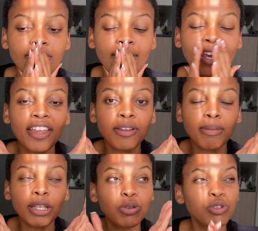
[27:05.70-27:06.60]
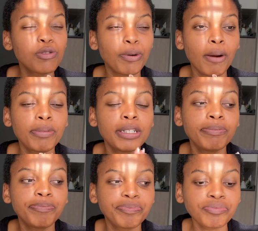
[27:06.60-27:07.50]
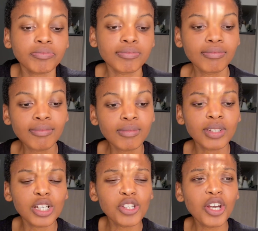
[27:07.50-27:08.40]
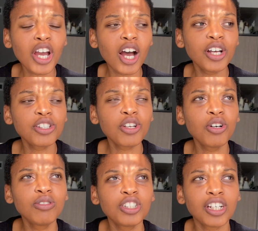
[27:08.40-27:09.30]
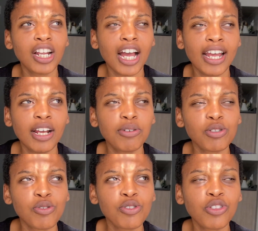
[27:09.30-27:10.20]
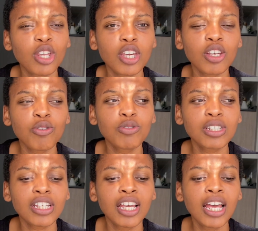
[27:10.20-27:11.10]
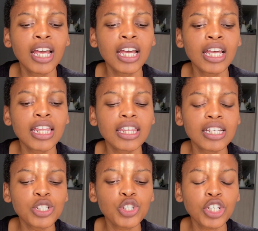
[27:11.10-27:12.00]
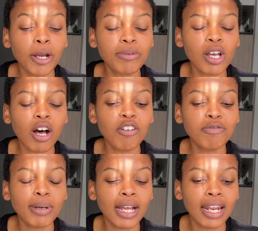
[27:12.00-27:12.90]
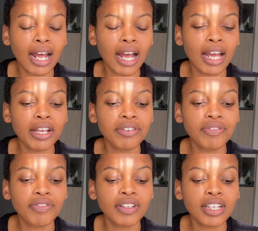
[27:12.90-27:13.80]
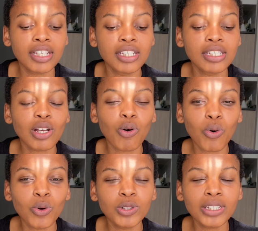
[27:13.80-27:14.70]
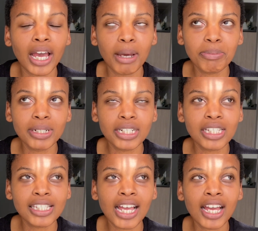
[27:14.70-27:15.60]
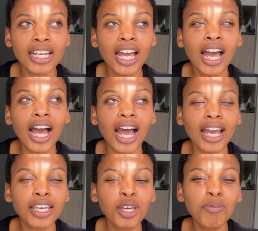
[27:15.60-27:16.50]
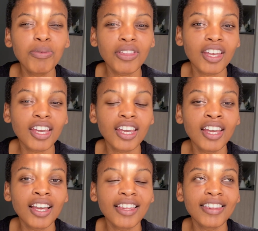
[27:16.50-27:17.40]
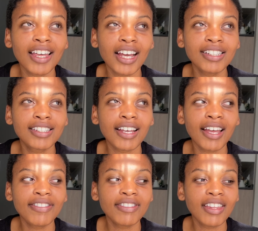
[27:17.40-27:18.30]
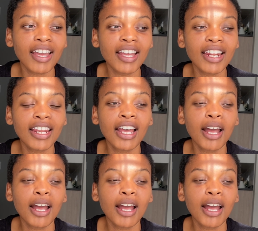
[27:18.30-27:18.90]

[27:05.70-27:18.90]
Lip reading: gather my thoughts properly. So yeah, so Njena, and I was also thinking, Guti, this chapter of my life is called happiness. Like, I keep thinking that, and then